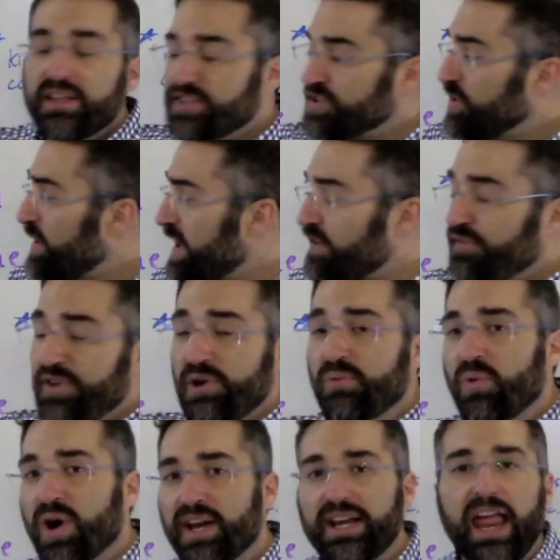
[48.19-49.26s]
So if you
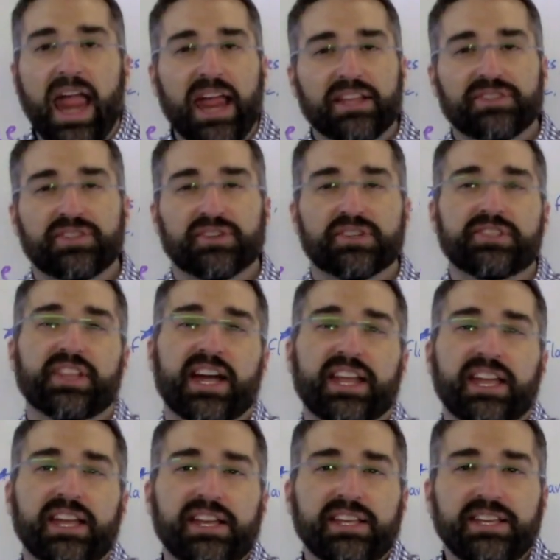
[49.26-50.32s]
want answers
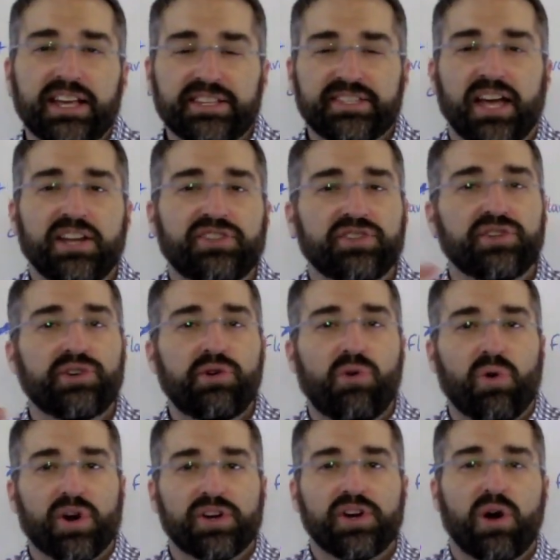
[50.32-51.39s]
like yes I do
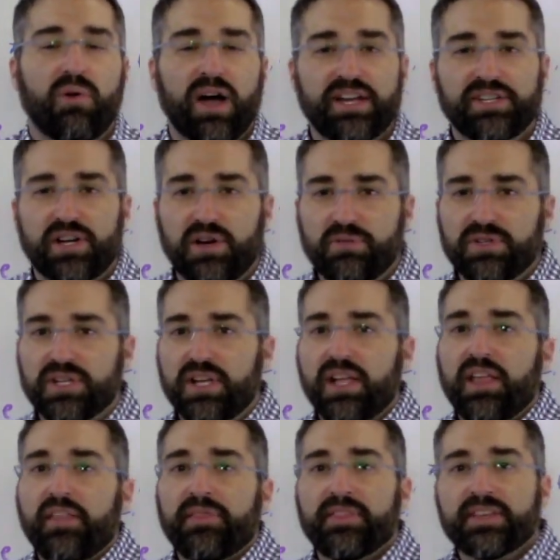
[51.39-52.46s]
or no I don't,
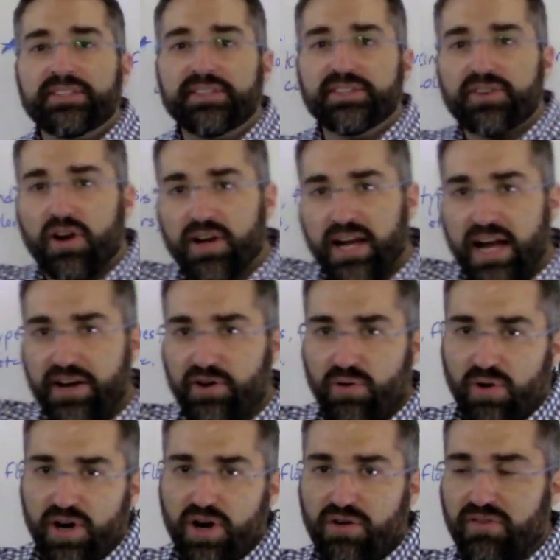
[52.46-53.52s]
this is our
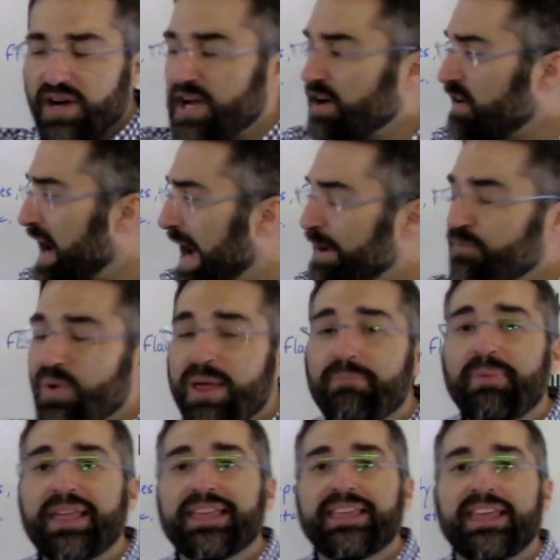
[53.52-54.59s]
category over here. And we
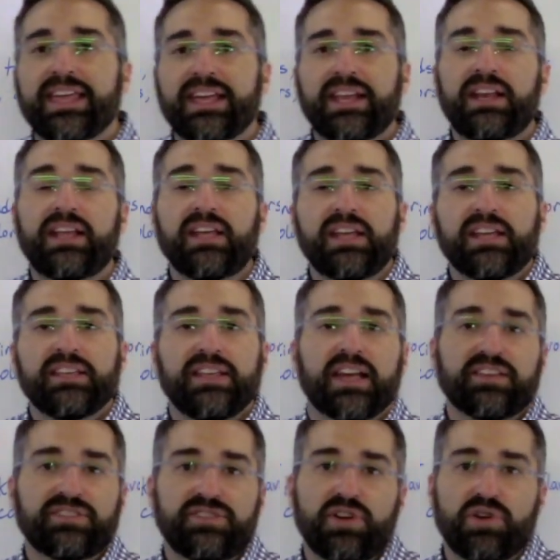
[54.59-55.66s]
begin
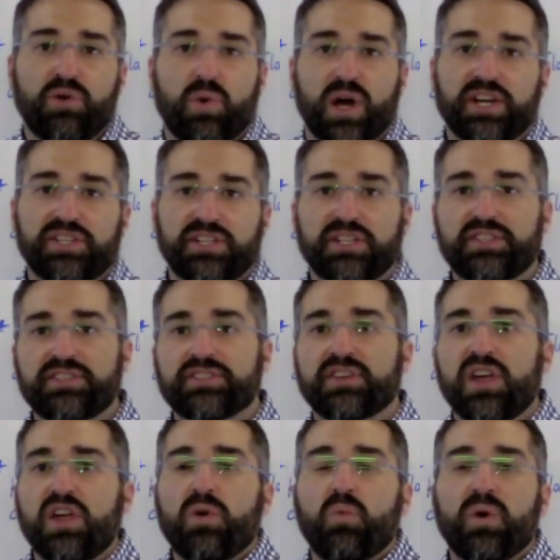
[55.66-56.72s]
yes/no questions
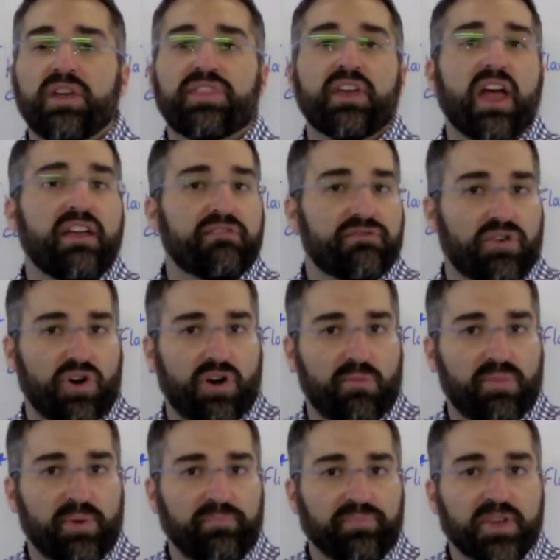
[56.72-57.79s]
with a verb.
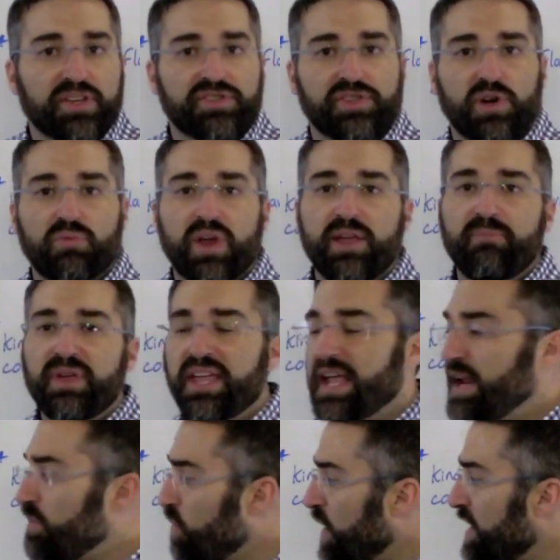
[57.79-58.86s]
So we
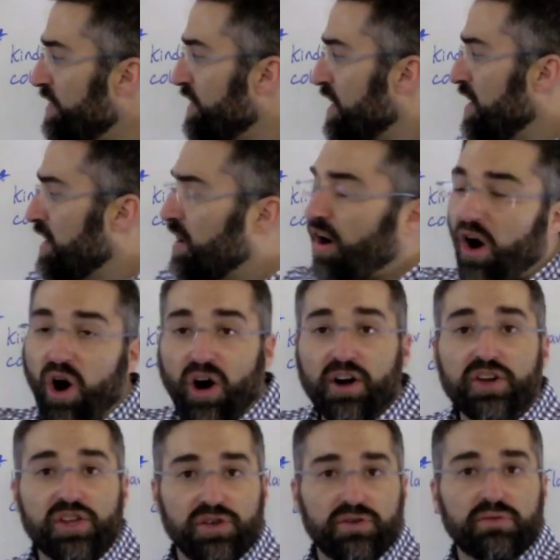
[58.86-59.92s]
begin with are
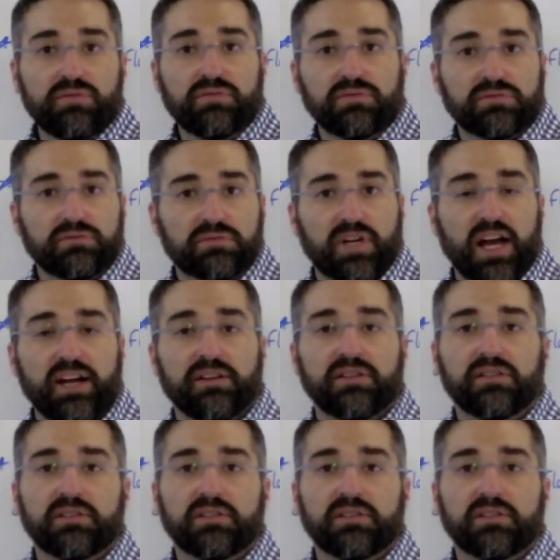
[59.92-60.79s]
you, right?